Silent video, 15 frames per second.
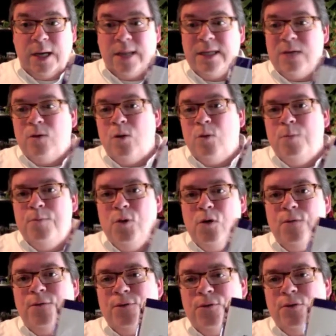And then we'll
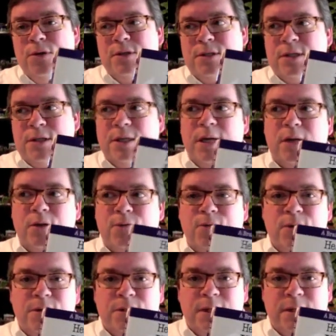move through this together
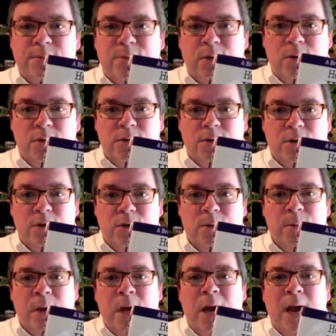for the second part of the term.